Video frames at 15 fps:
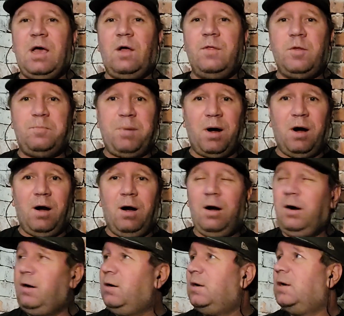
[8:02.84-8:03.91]
under
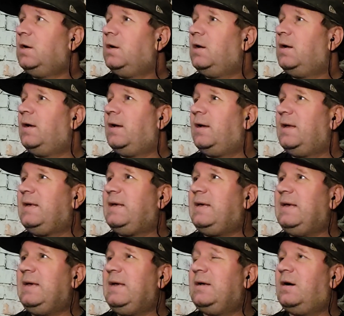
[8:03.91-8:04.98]
par.
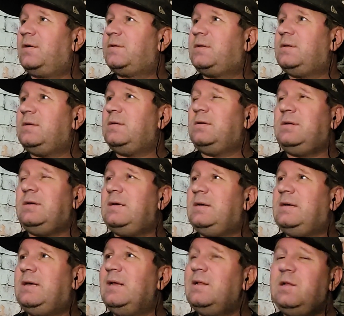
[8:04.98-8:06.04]
He
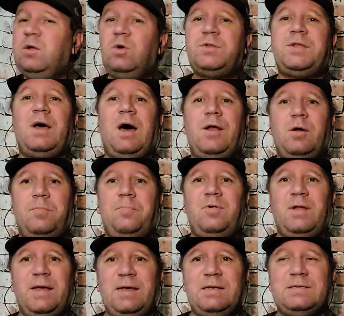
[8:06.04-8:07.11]
looked out of
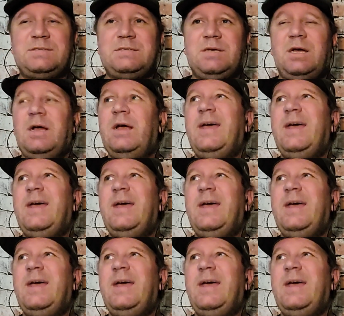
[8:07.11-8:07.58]
place.